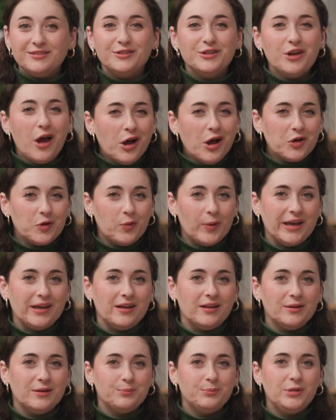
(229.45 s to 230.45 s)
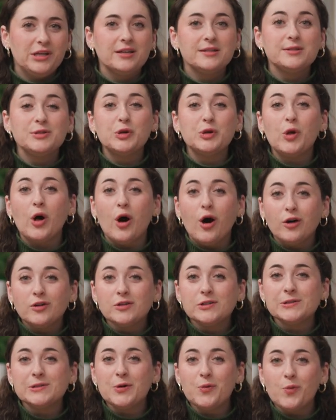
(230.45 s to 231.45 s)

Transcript: Not quite, because you'll also